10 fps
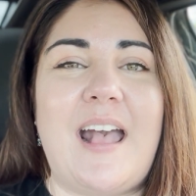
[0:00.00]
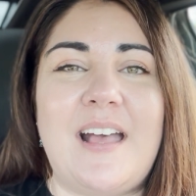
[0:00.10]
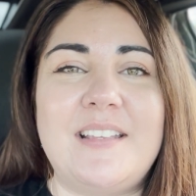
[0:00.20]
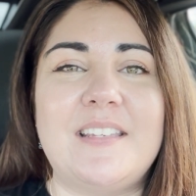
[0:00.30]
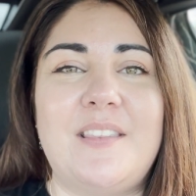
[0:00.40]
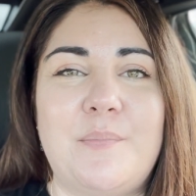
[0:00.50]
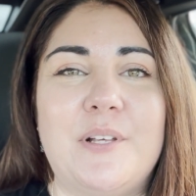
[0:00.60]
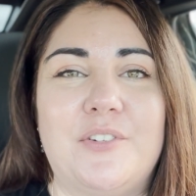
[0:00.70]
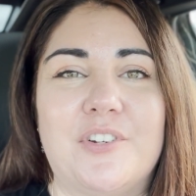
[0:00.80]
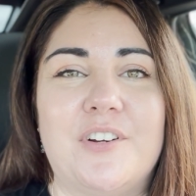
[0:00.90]
ask the
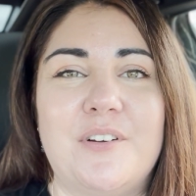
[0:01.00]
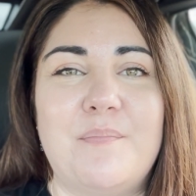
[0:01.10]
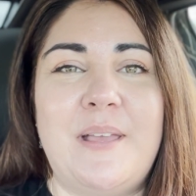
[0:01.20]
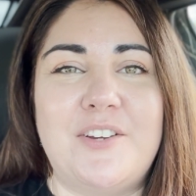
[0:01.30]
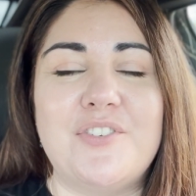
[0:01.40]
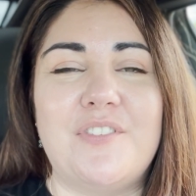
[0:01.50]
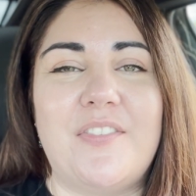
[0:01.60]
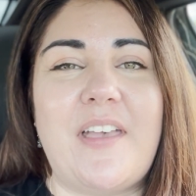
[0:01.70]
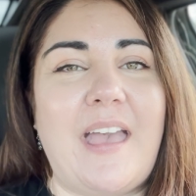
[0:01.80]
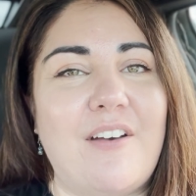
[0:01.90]
builder, make sure that
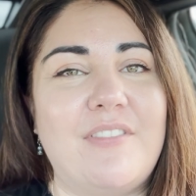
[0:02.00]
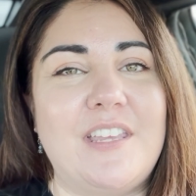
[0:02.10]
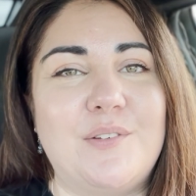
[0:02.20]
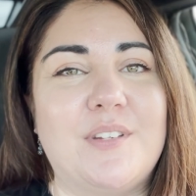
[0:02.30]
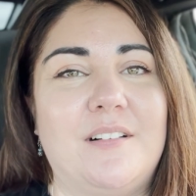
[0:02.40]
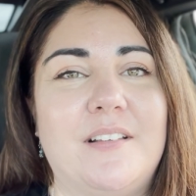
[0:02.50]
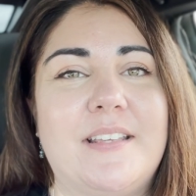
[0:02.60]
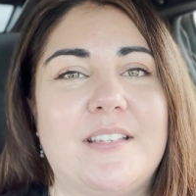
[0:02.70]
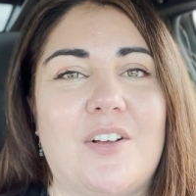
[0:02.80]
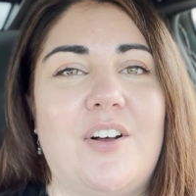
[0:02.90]
they have the
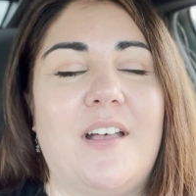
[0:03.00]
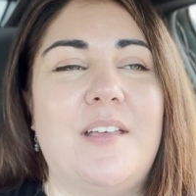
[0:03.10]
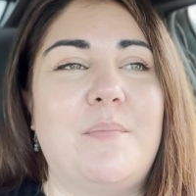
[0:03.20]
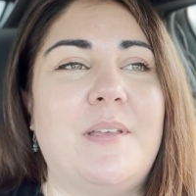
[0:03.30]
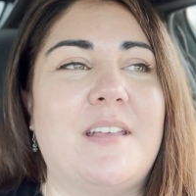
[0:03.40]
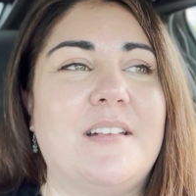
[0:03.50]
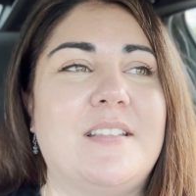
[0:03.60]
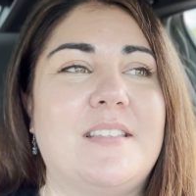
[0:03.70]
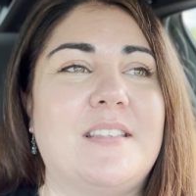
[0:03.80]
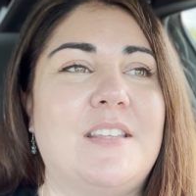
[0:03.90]
utilities on,
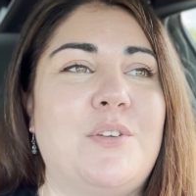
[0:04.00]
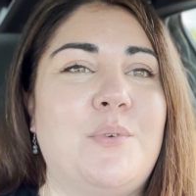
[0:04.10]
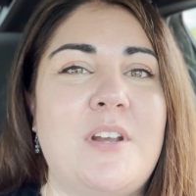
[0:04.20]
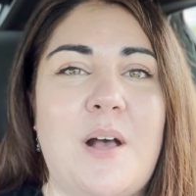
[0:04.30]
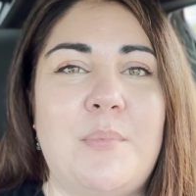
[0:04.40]
because you would not